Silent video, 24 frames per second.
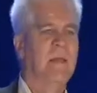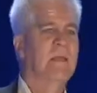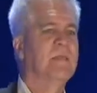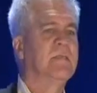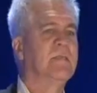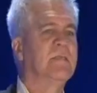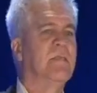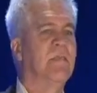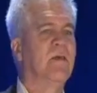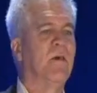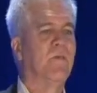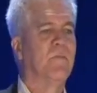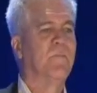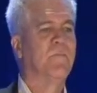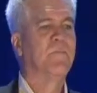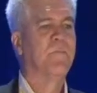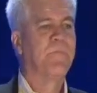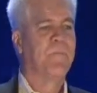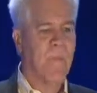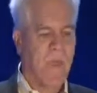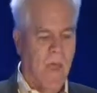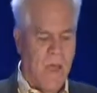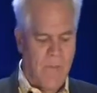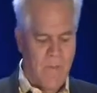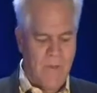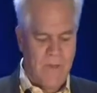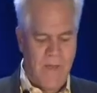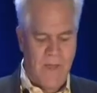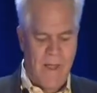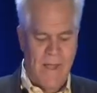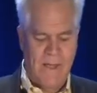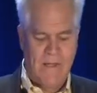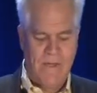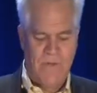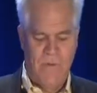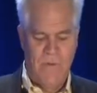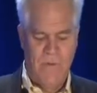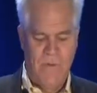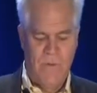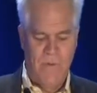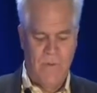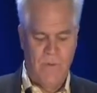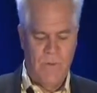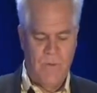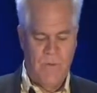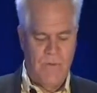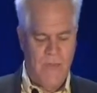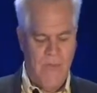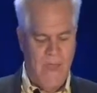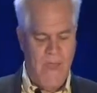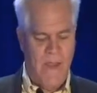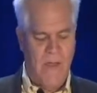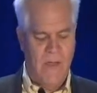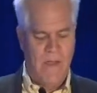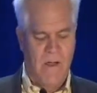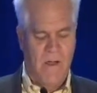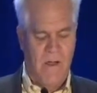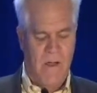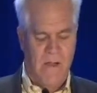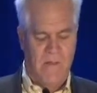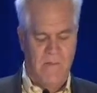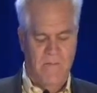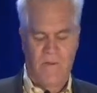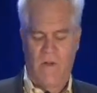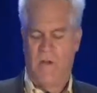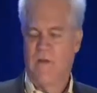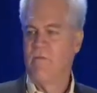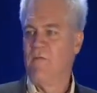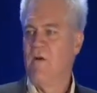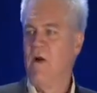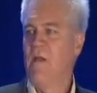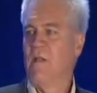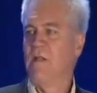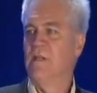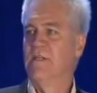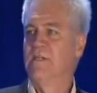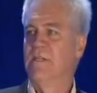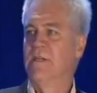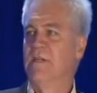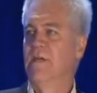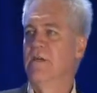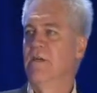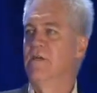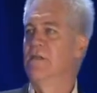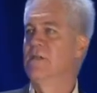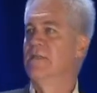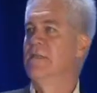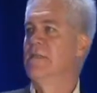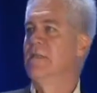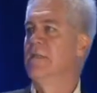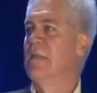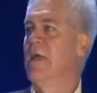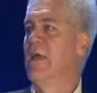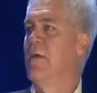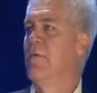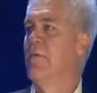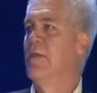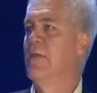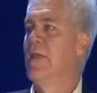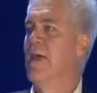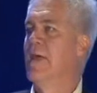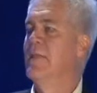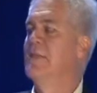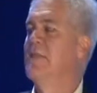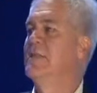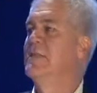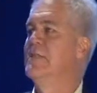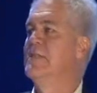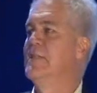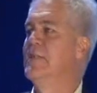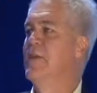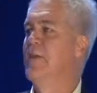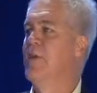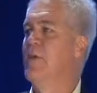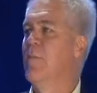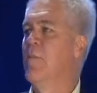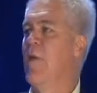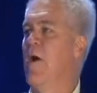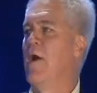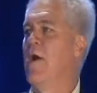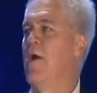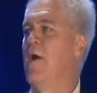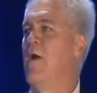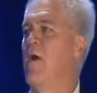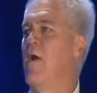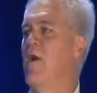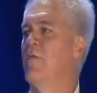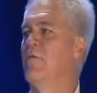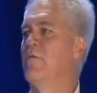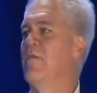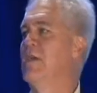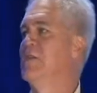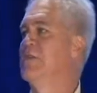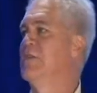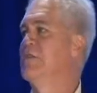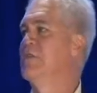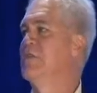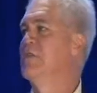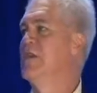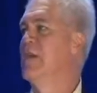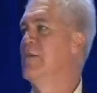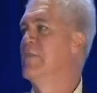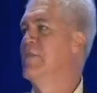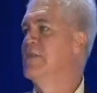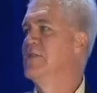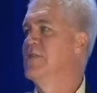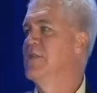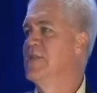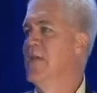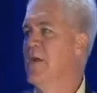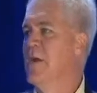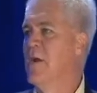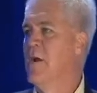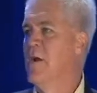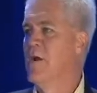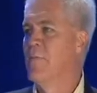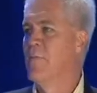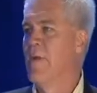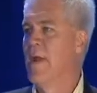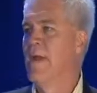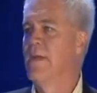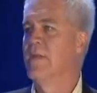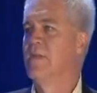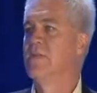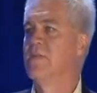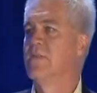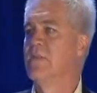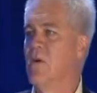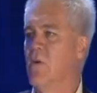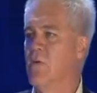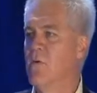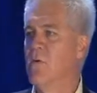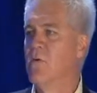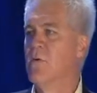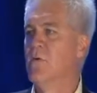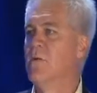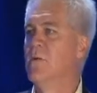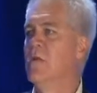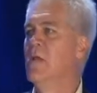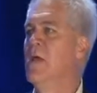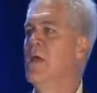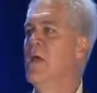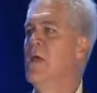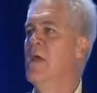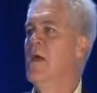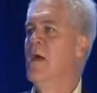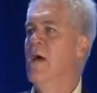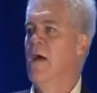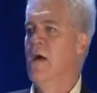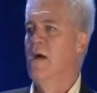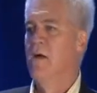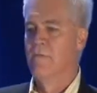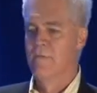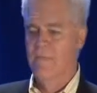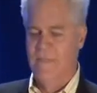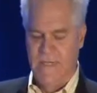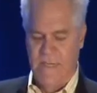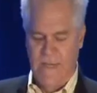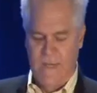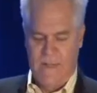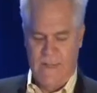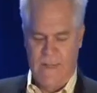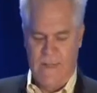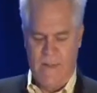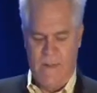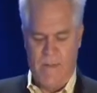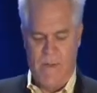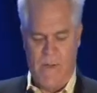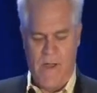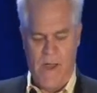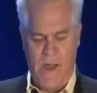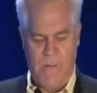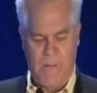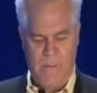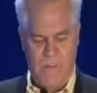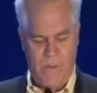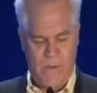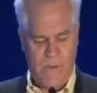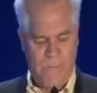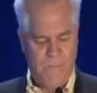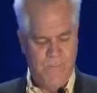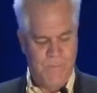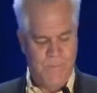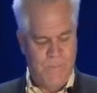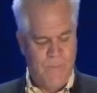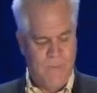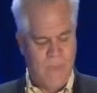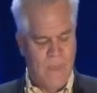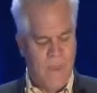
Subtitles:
So I would like to thank all of our volunteers. They were led this year by our Venture Summit Chair, Randy Sokol of DLA Piper,